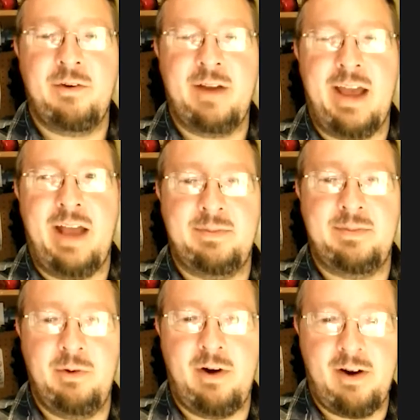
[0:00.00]
and some
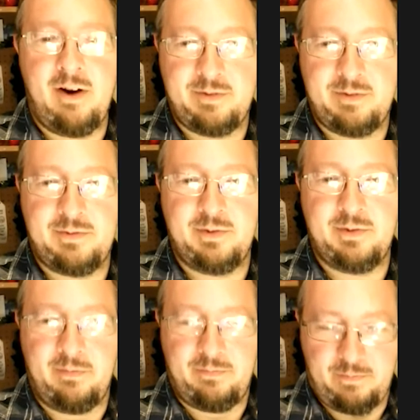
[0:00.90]
new arms for
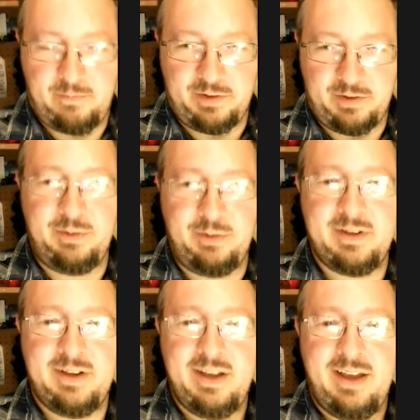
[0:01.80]
the
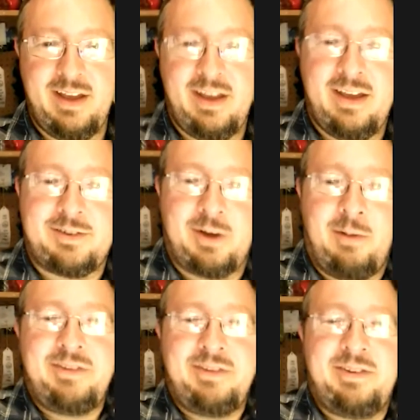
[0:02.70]
suit. So
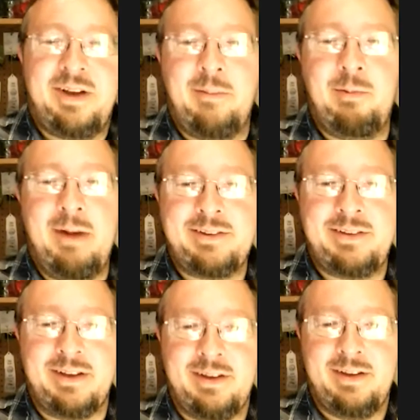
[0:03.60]
basically, I'm going back
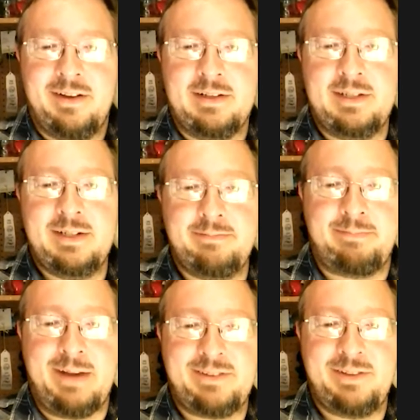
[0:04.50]
to
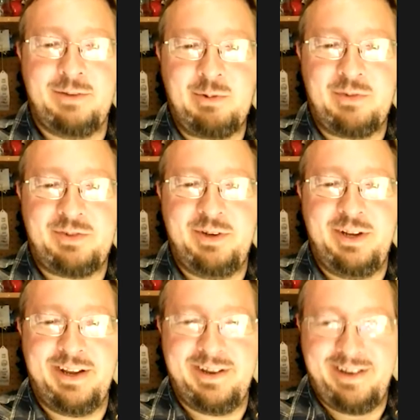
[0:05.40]
back to the werewolf suit
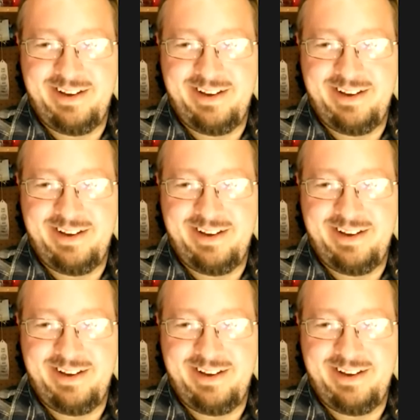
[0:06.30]
again.